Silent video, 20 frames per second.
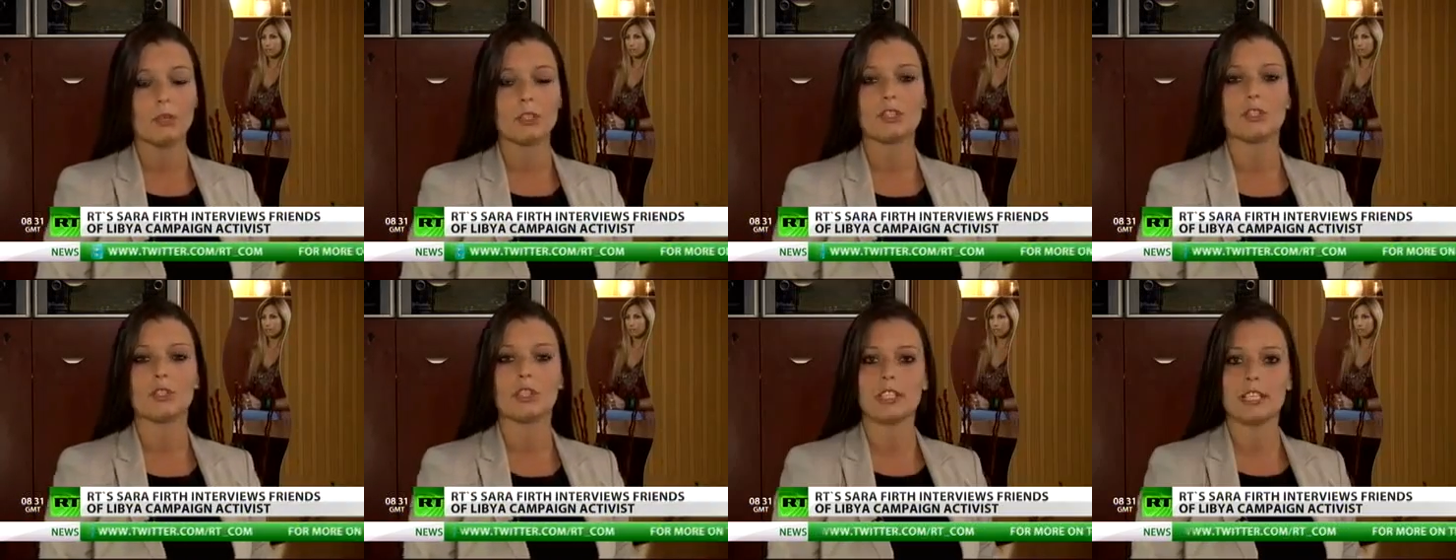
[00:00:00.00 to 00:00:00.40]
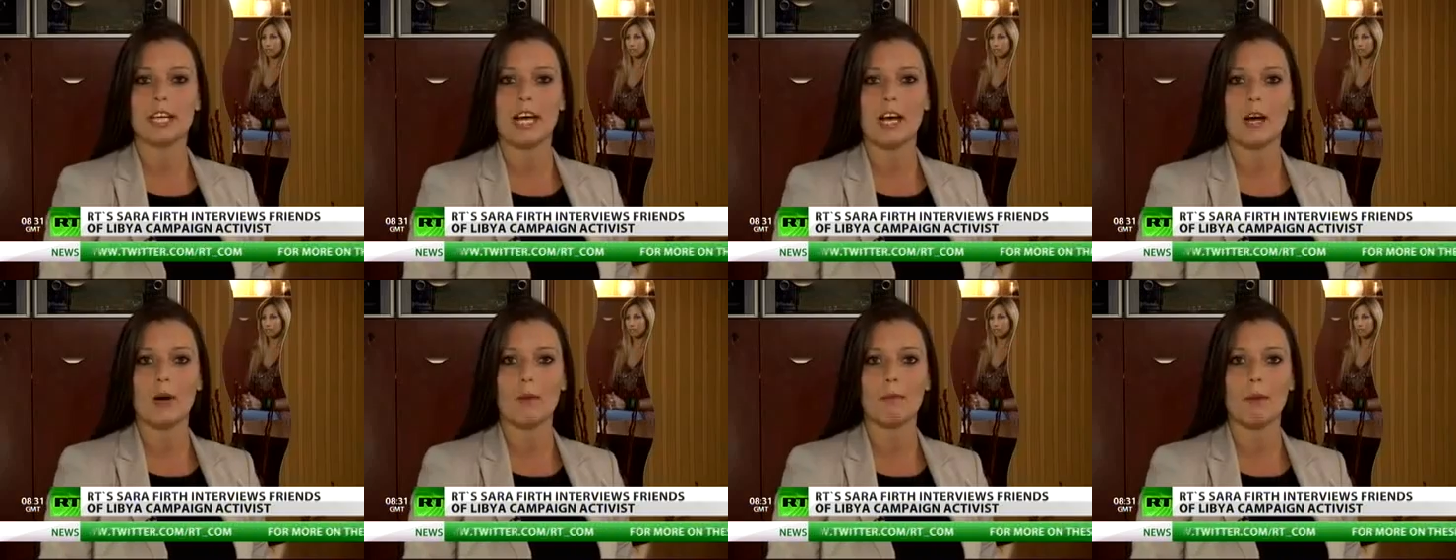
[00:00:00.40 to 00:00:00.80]
We're joined
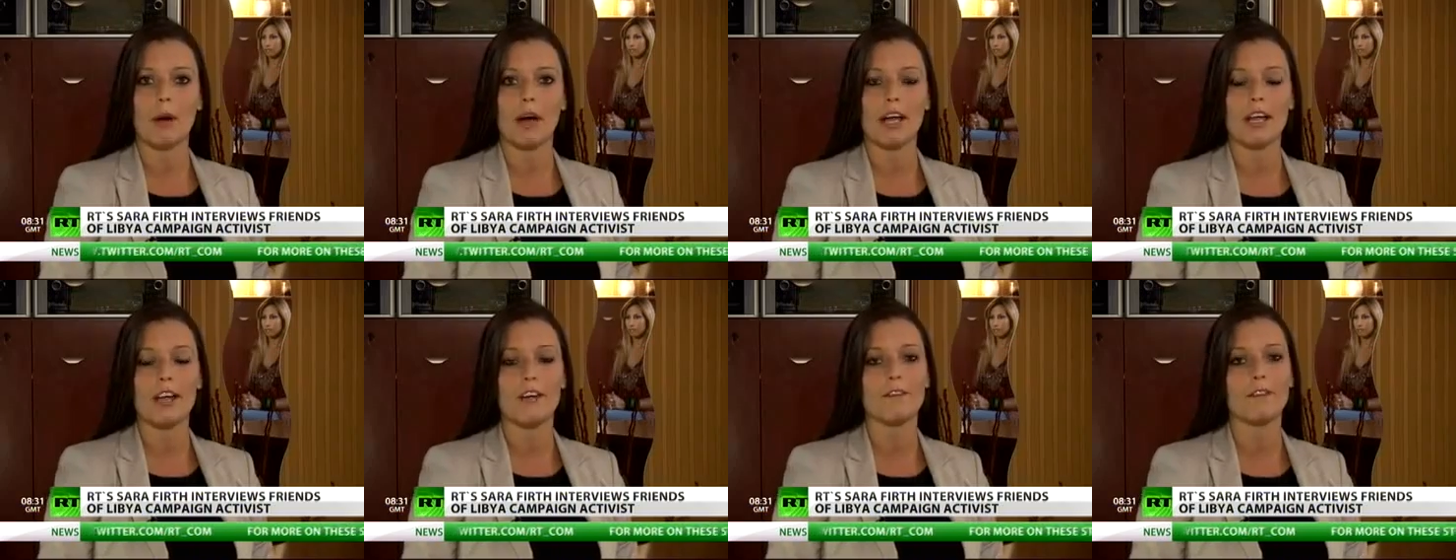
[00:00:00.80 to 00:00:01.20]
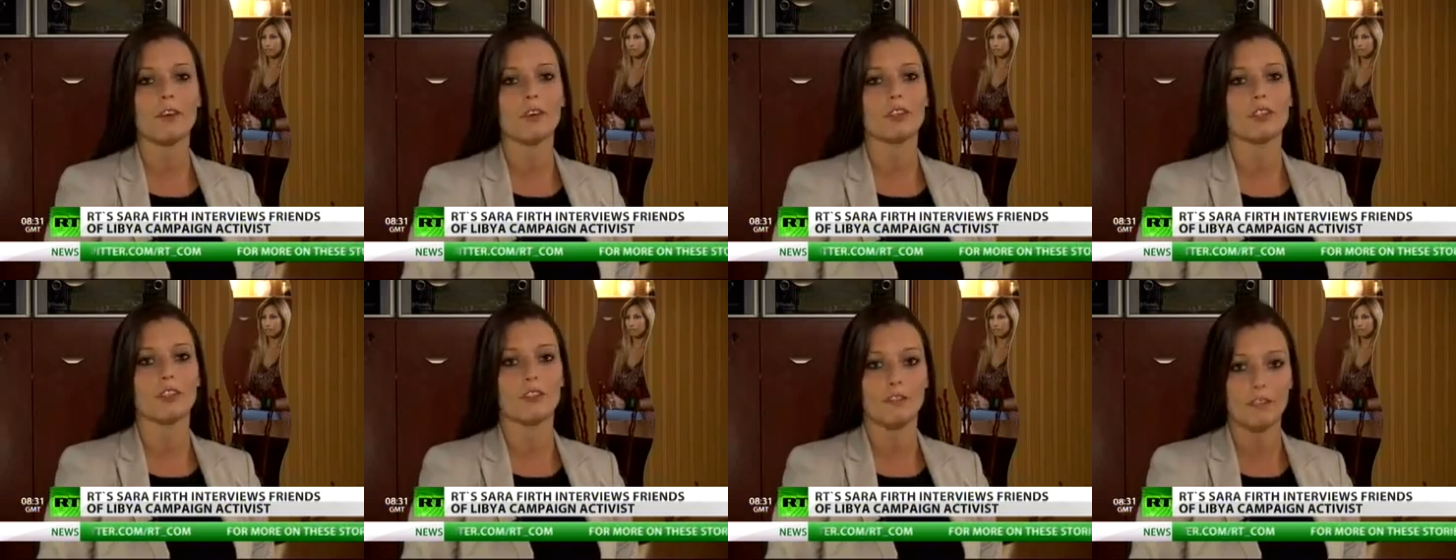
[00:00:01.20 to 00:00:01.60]
now by
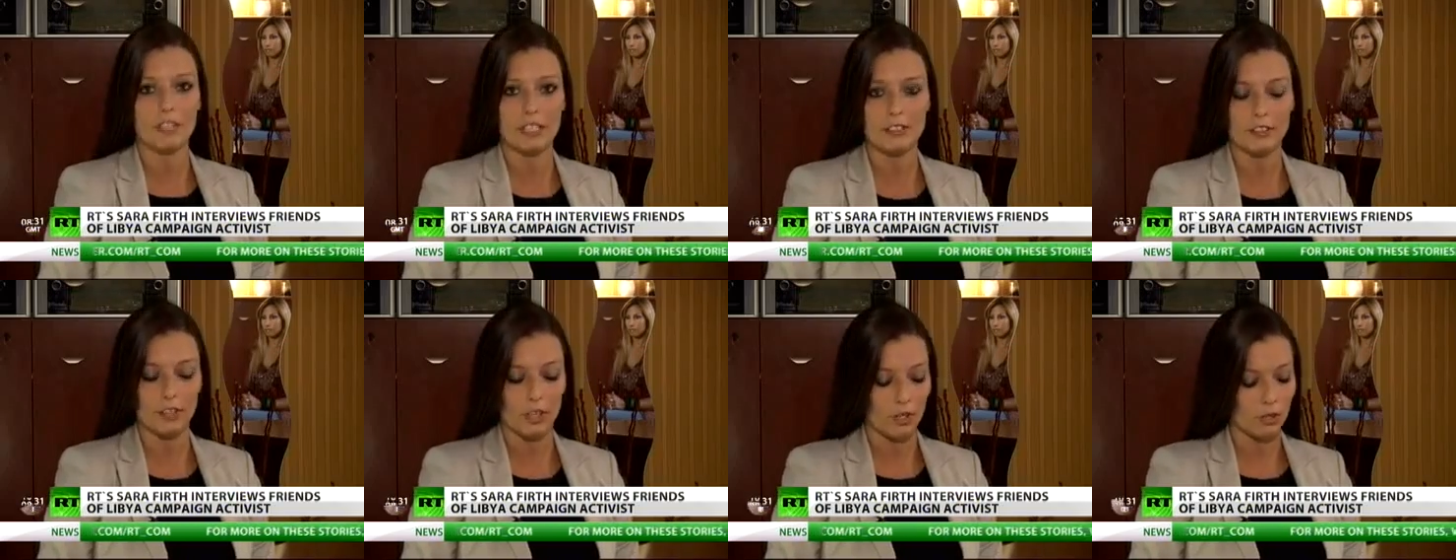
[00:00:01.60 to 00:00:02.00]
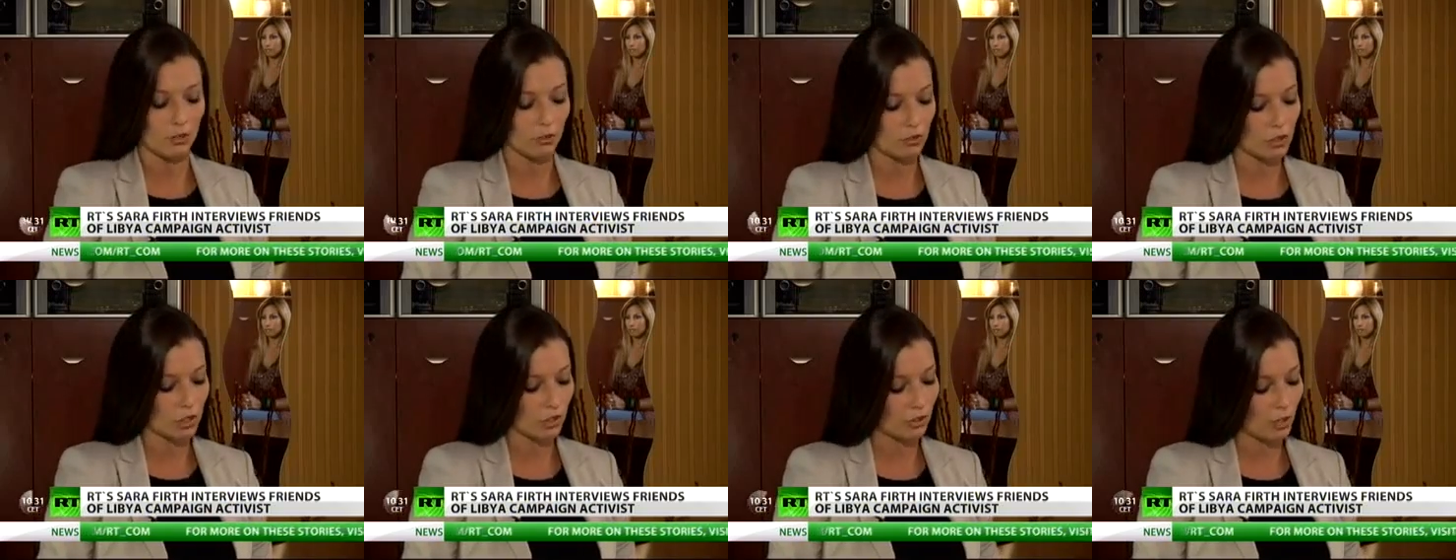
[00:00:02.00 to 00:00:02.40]
Yvonne De Vito,
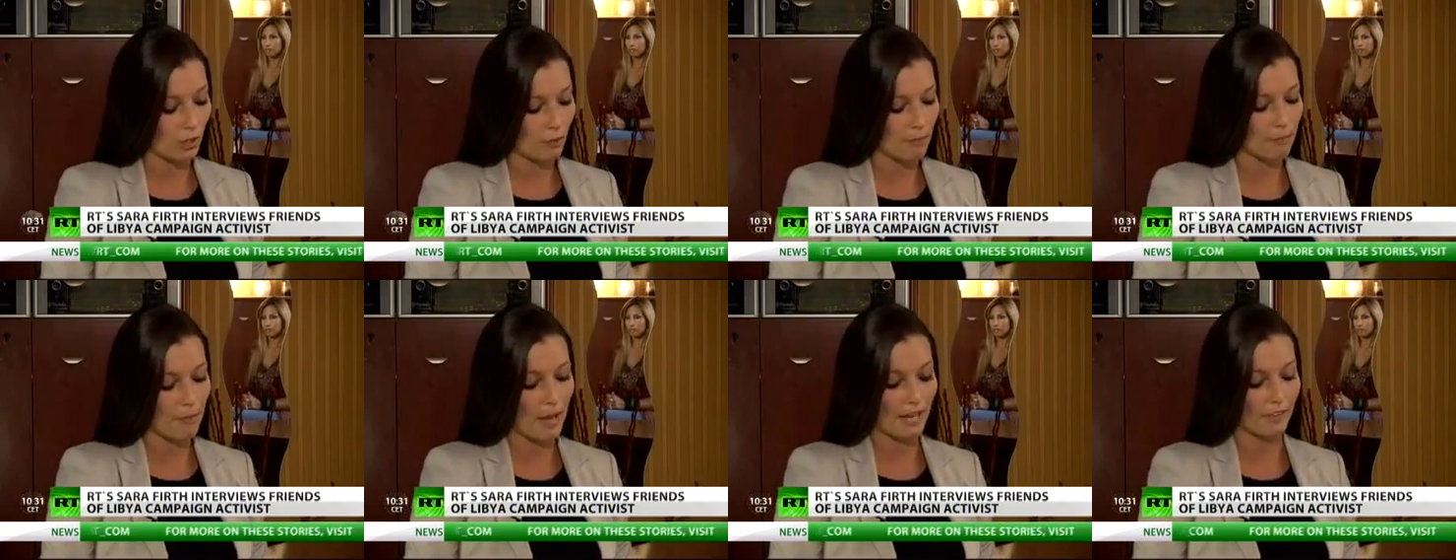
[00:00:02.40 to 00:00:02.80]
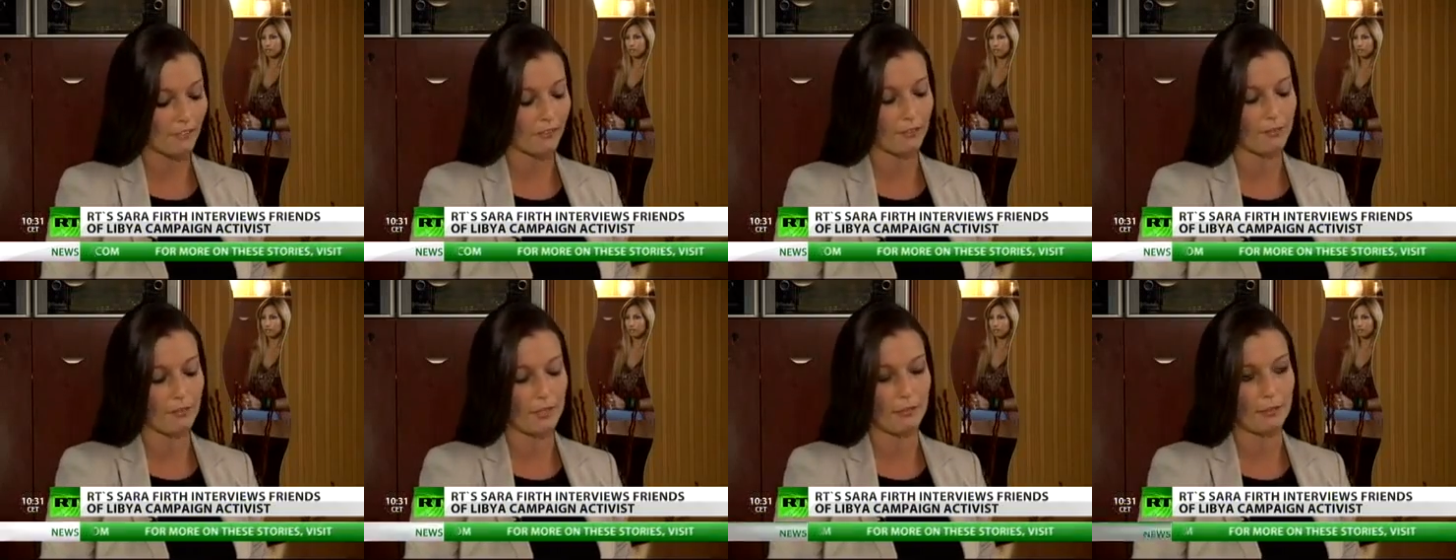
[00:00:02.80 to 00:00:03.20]
who's just come
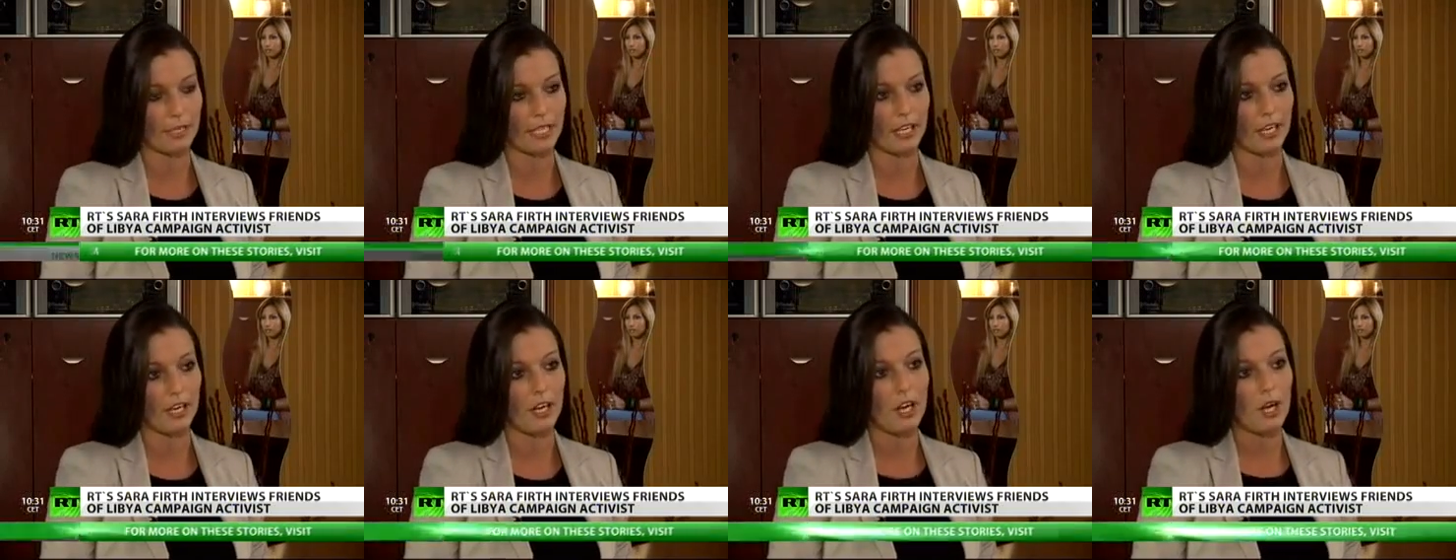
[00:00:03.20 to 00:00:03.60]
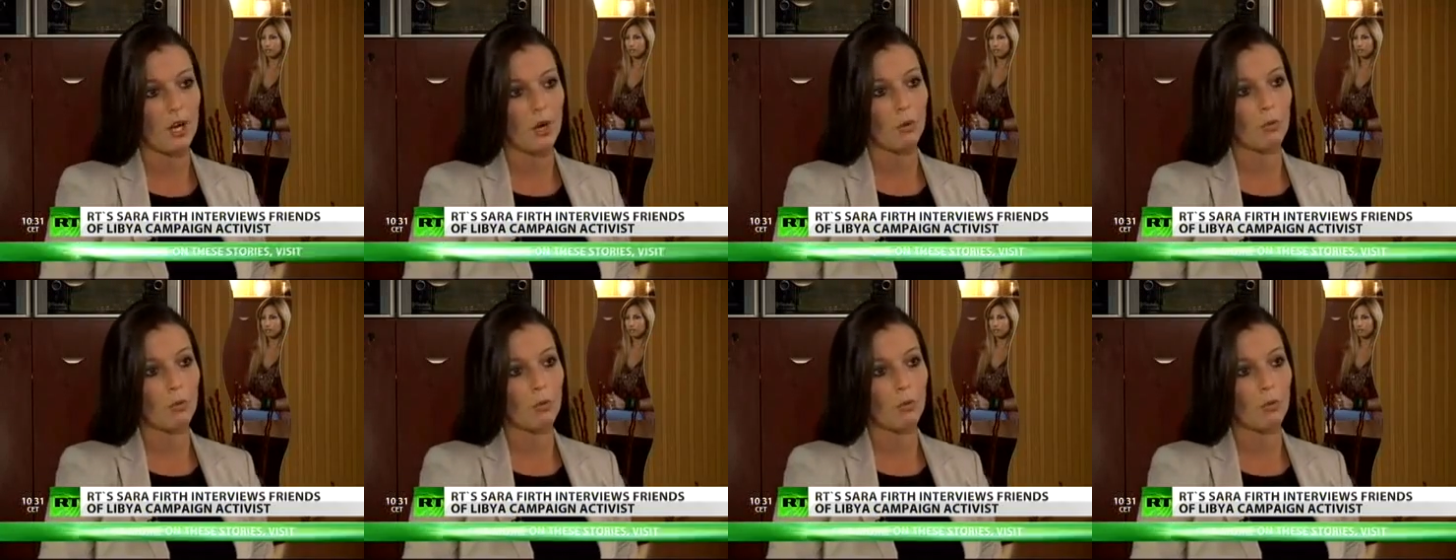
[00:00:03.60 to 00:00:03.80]
back from Libya,